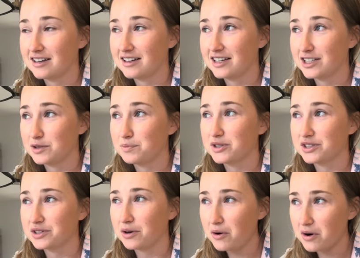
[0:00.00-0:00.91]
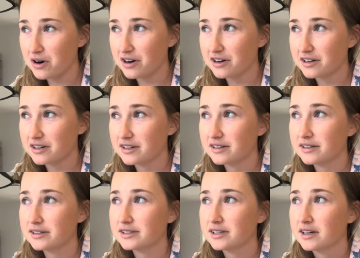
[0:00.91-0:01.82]
It's bizarre,
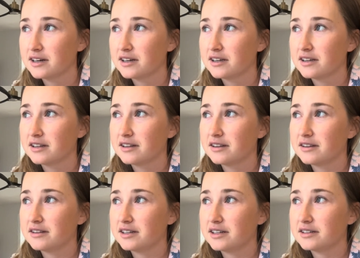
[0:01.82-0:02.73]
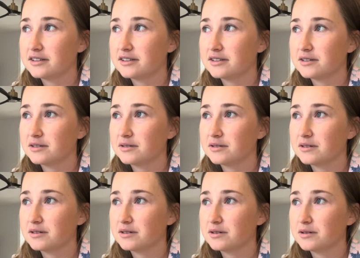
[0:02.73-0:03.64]
because this
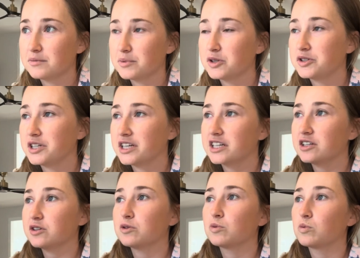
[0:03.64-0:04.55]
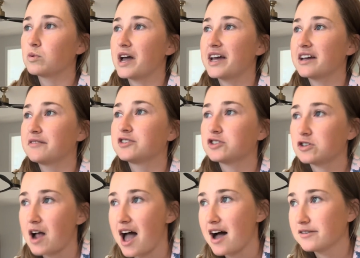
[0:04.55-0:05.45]
particular way of
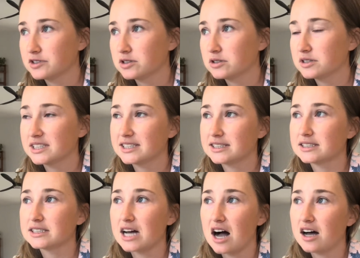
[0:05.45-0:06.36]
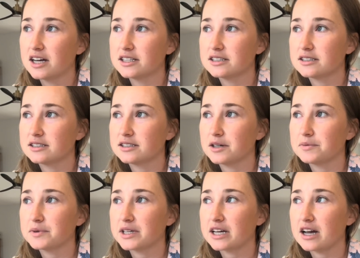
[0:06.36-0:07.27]
travel is not
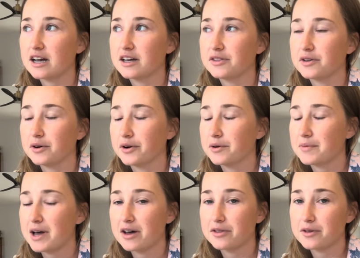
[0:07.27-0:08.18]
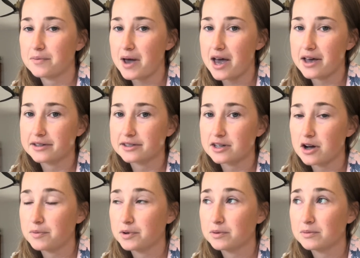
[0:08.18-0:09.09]
something I had thought about in the past
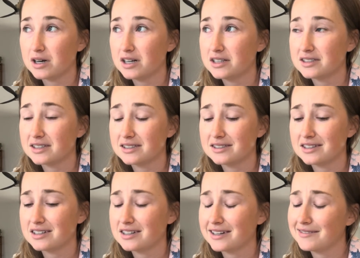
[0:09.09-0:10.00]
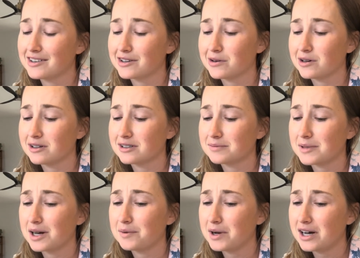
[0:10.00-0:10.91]
couple months. It didn't even cross
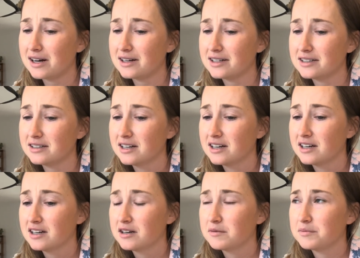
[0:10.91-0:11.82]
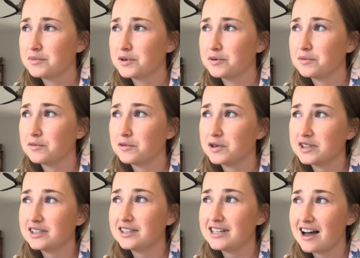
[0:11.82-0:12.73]
my mind. But
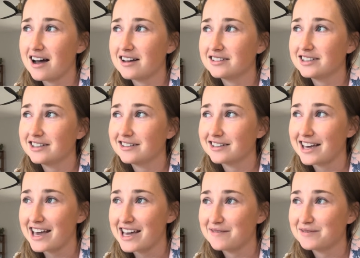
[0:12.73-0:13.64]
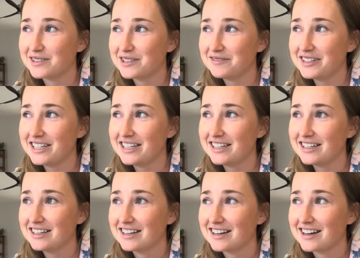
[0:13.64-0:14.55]
once the idea came to
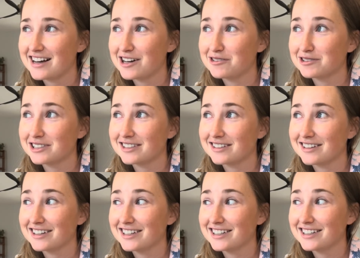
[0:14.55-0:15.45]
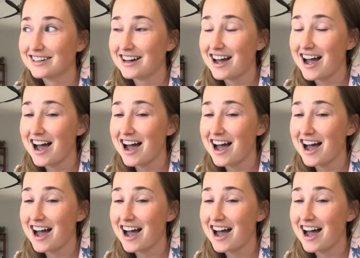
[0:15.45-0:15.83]
me, I was like,